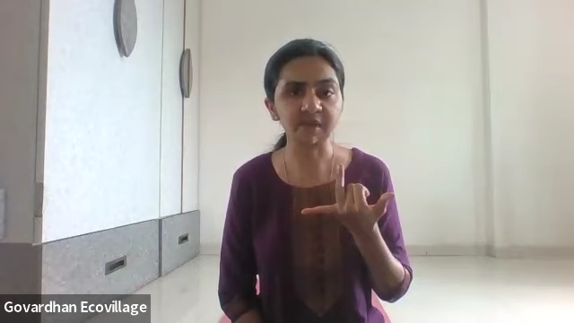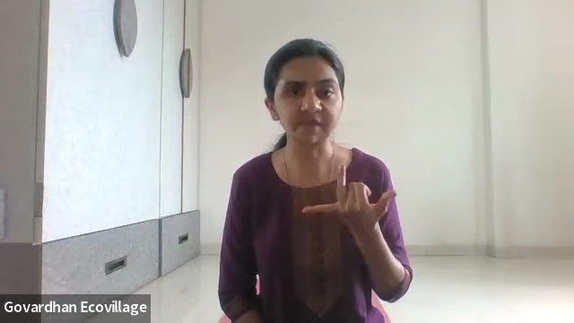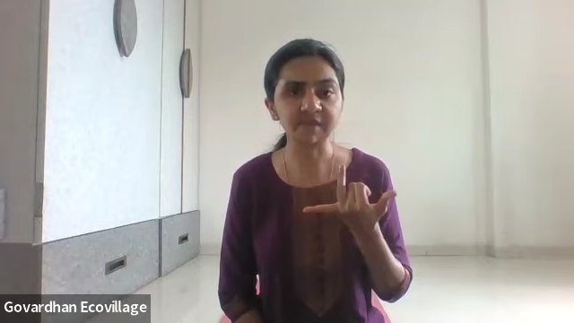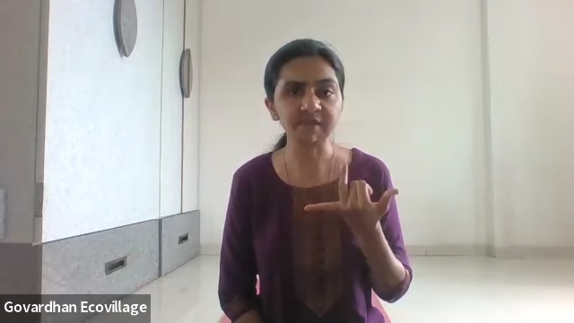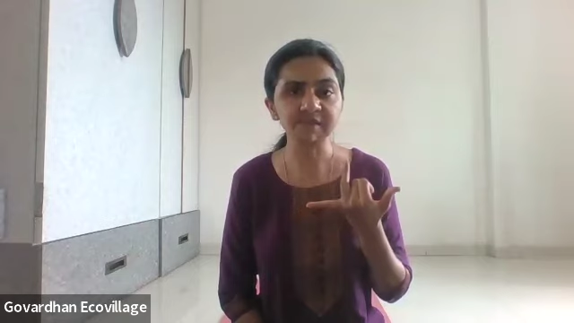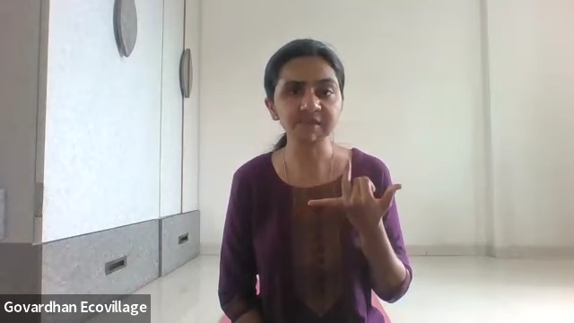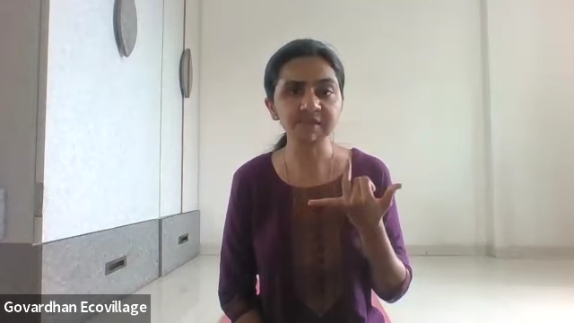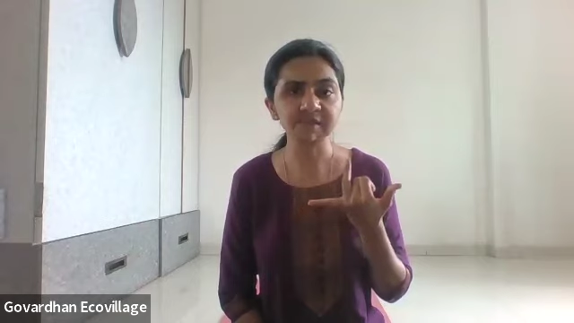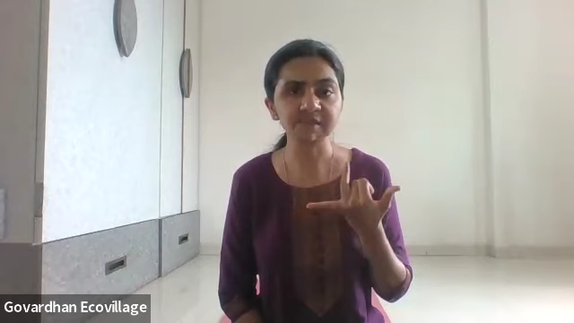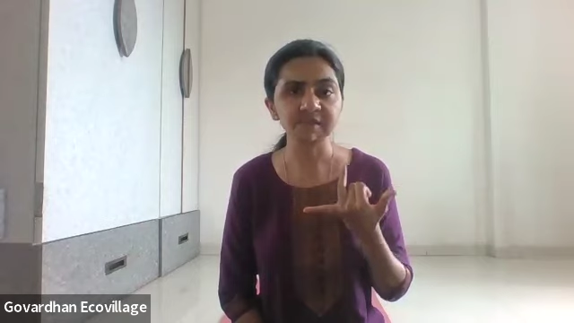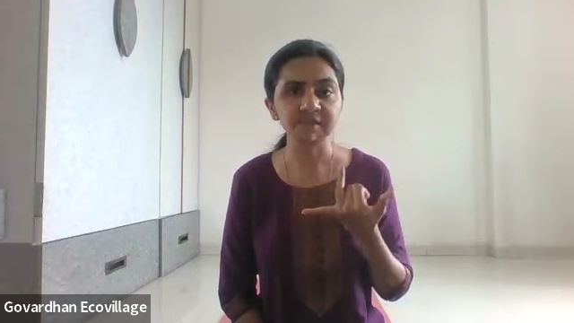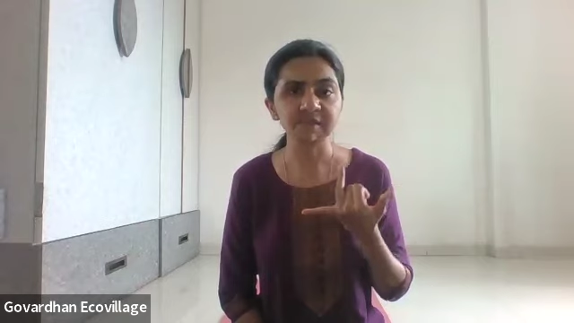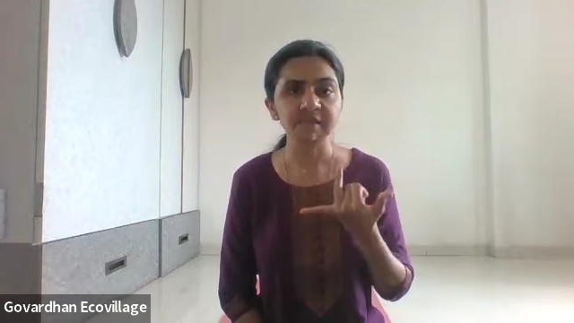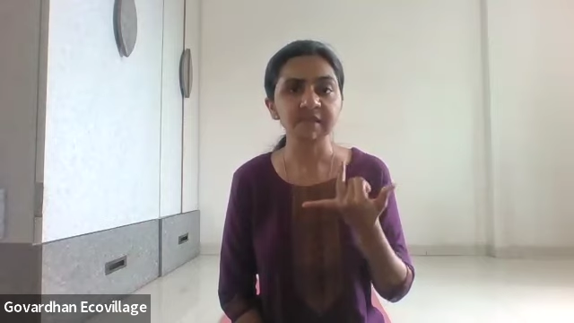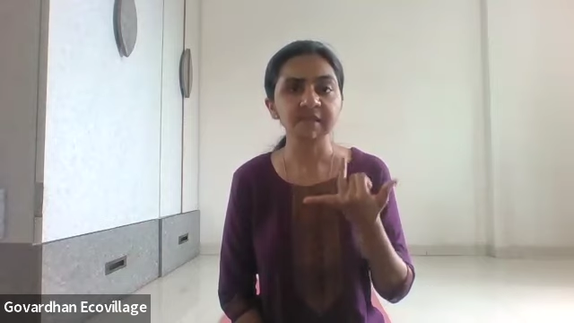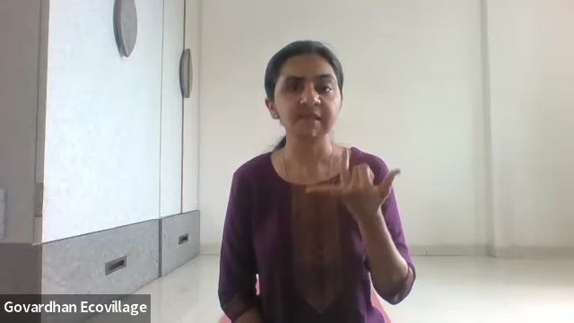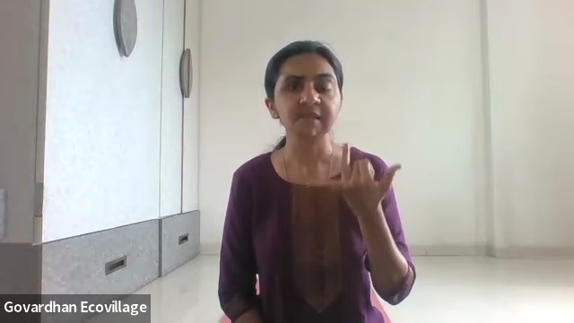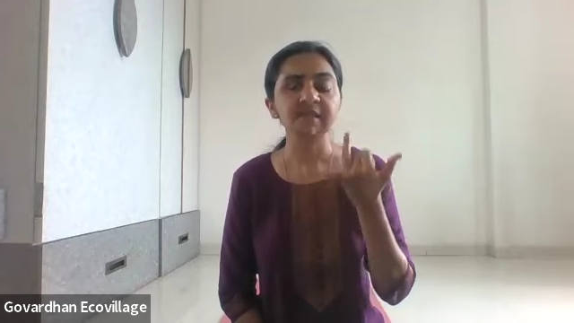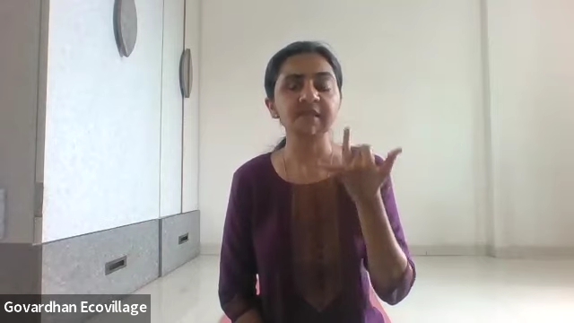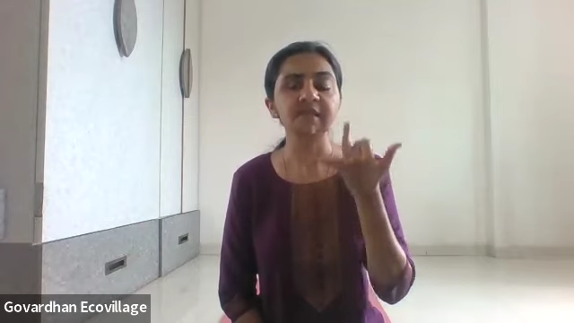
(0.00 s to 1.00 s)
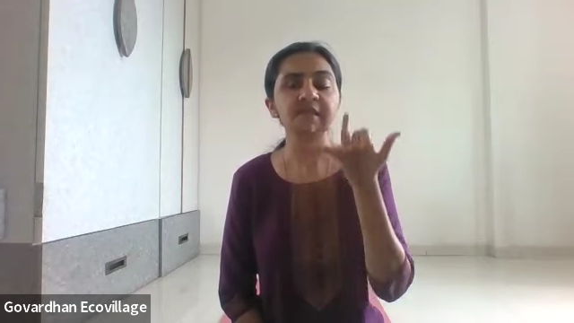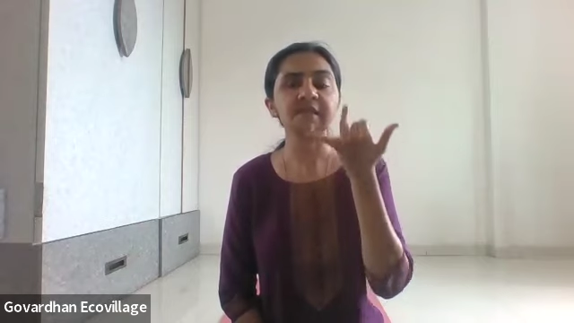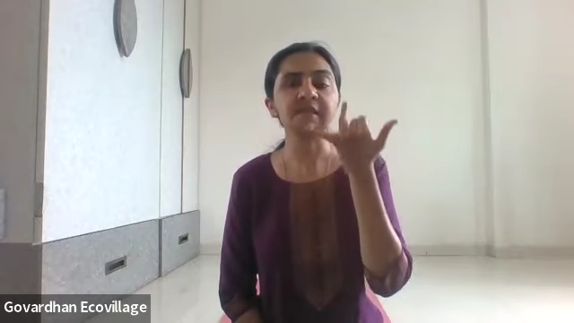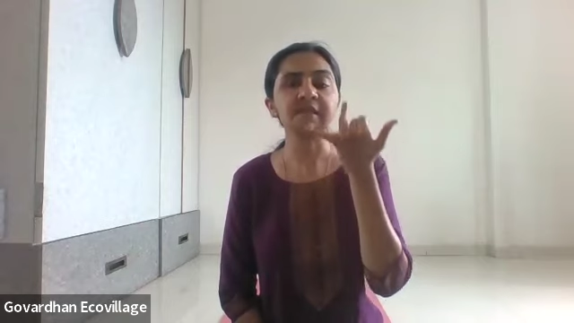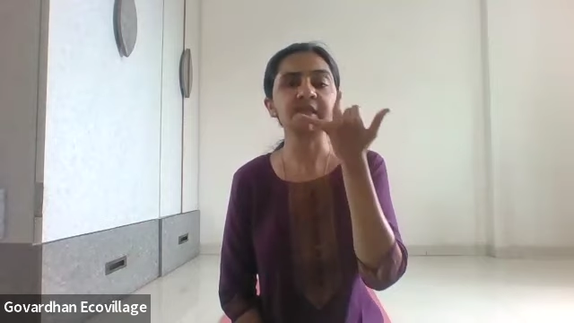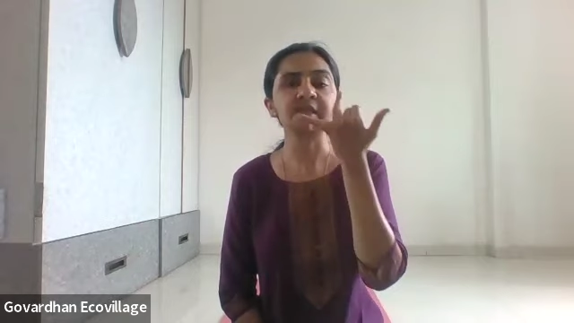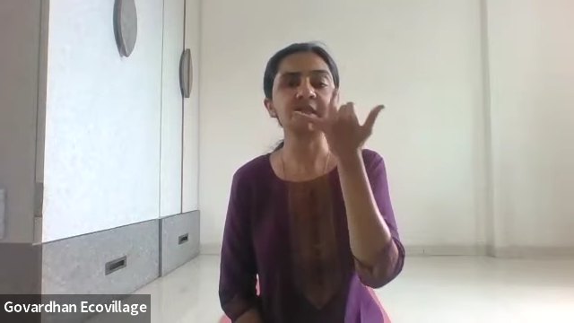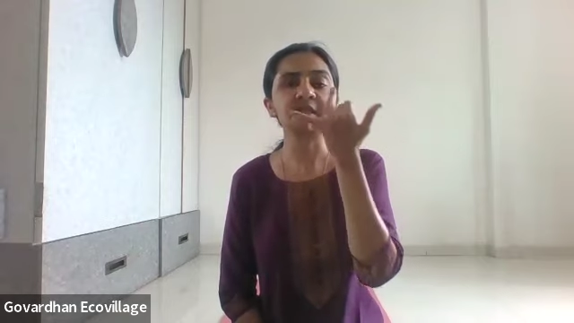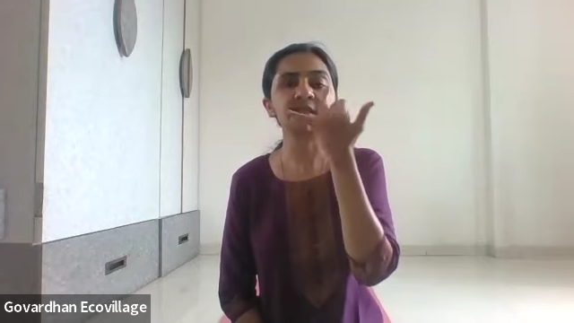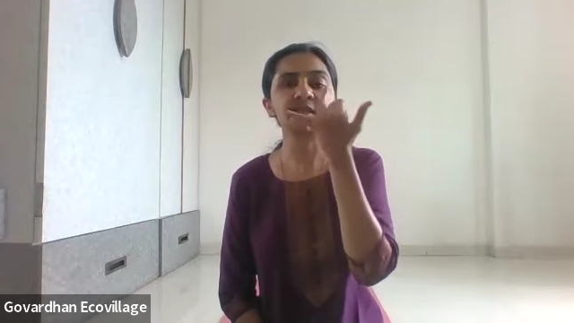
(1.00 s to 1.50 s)
right,
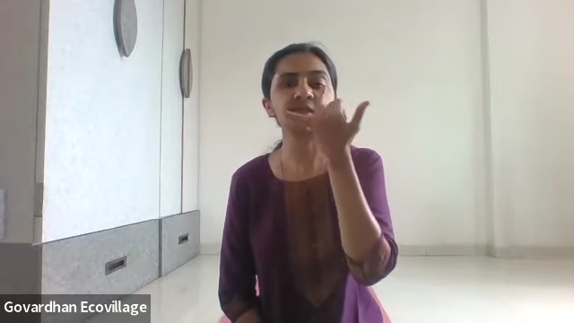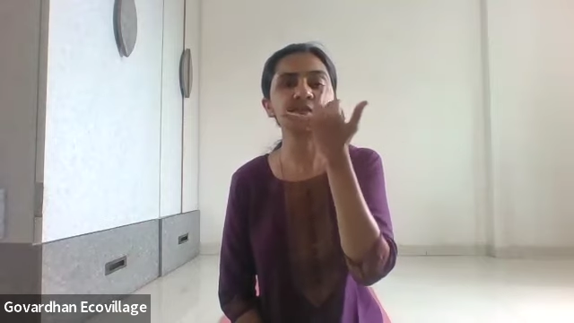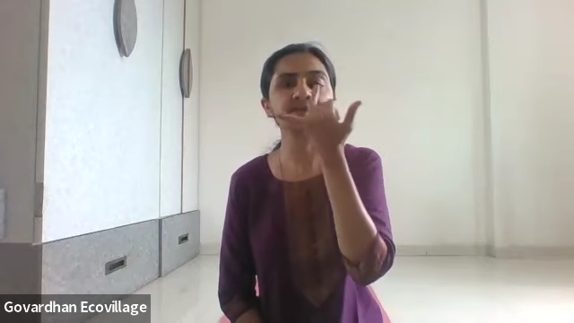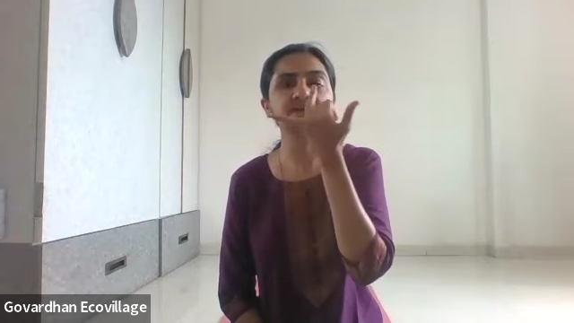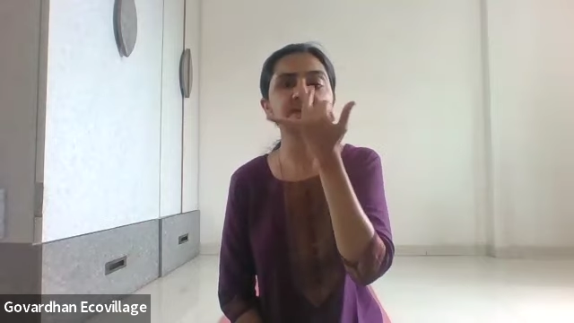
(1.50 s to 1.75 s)
inhale